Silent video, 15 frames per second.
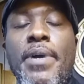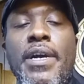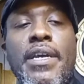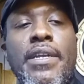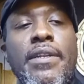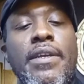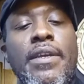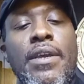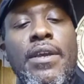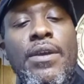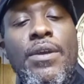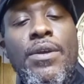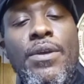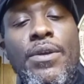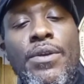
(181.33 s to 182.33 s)
But
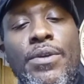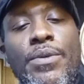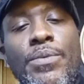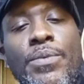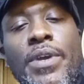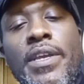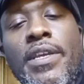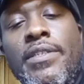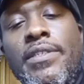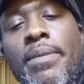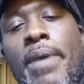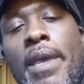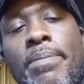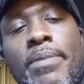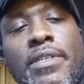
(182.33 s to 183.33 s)
what ends
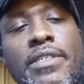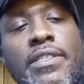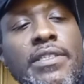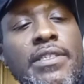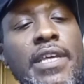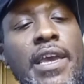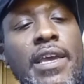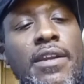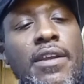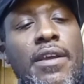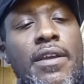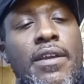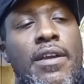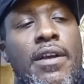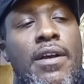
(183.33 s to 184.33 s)
up happening is that
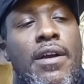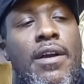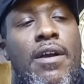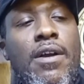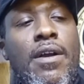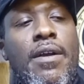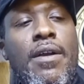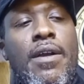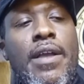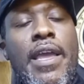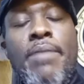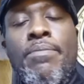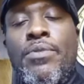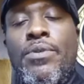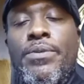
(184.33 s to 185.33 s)
uh,
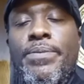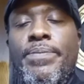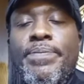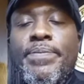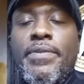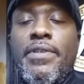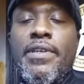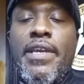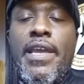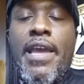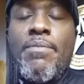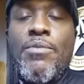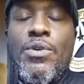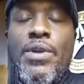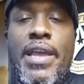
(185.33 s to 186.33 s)
April,
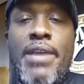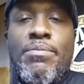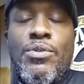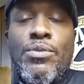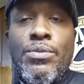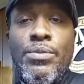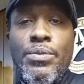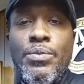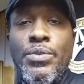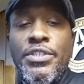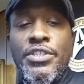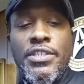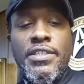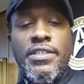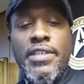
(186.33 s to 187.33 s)
Admiral April,
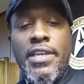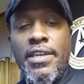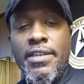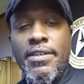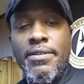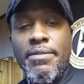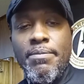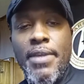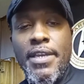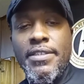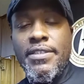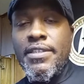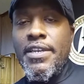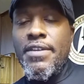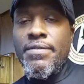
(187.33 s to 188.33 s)
which is a
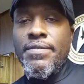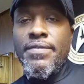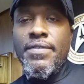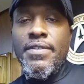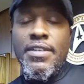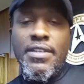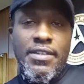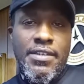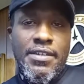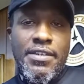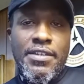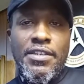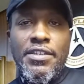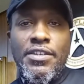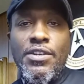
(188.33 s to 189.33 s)
mainstay of
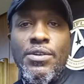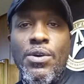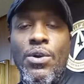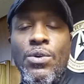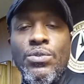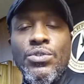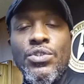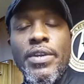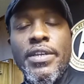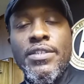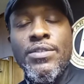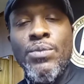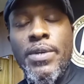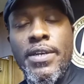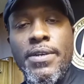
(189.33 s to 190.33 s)
old
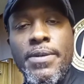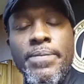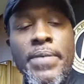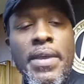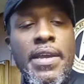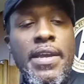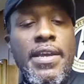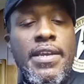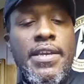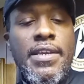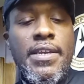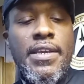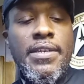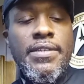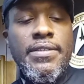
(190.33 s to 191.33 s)
Trek as well,
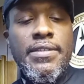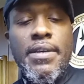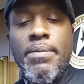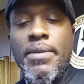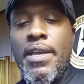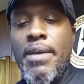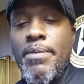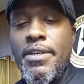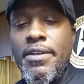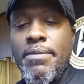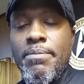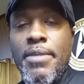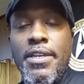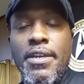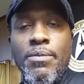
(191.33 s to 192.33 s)
he ends up coming
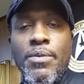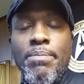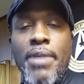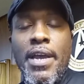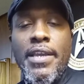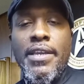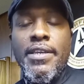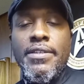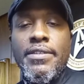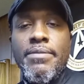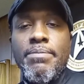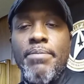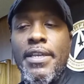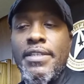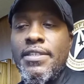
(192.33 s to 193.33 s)
to meet up with Pike and
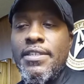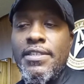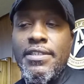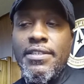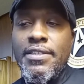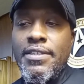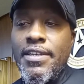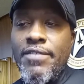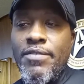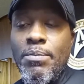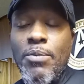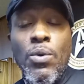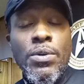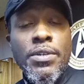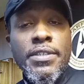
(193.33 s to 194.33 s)
basically give
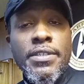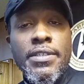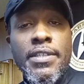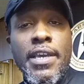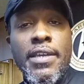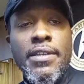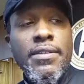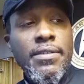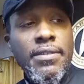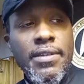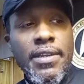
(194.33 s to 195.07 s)
him orders that,